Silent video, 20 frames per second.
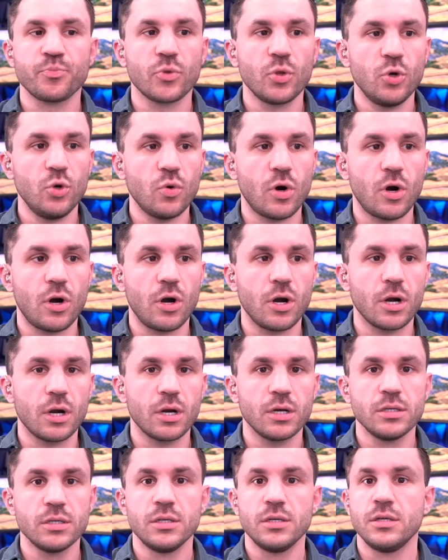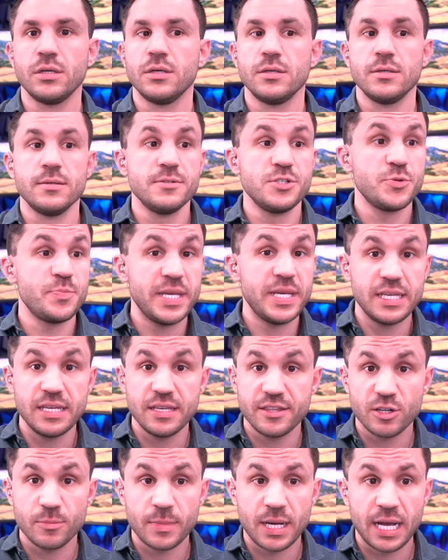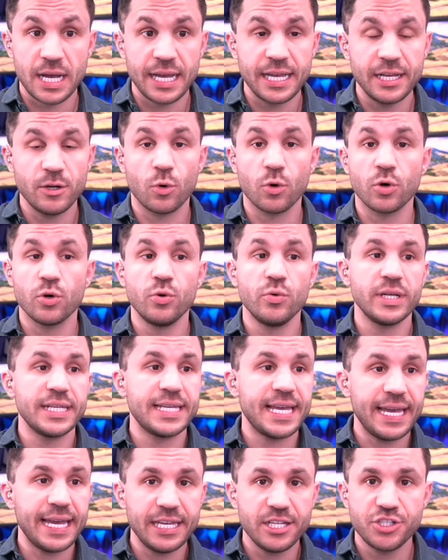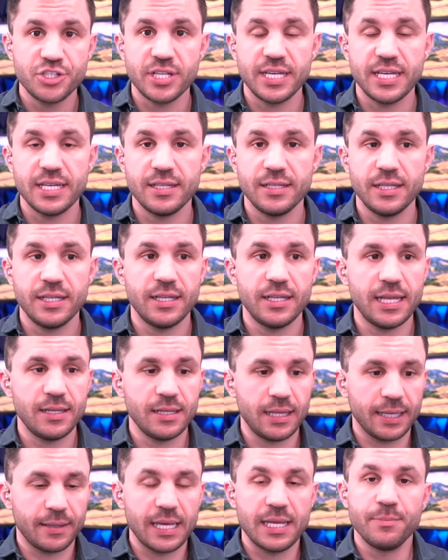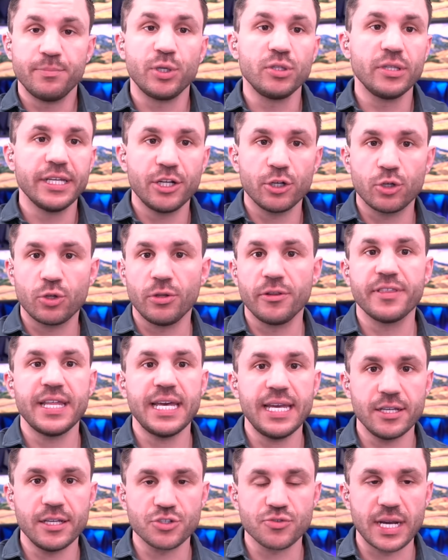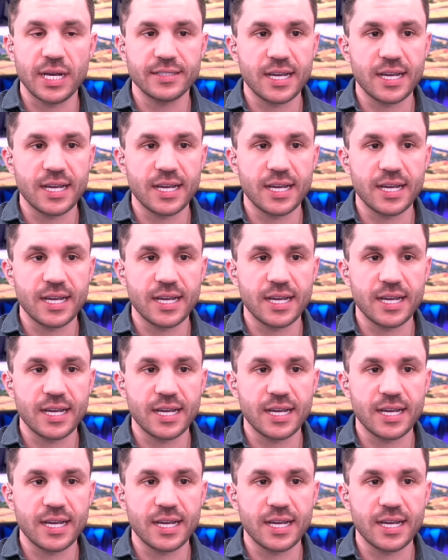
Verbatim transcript: who are speaking their mind or who engaged in, in, in like in political things, right?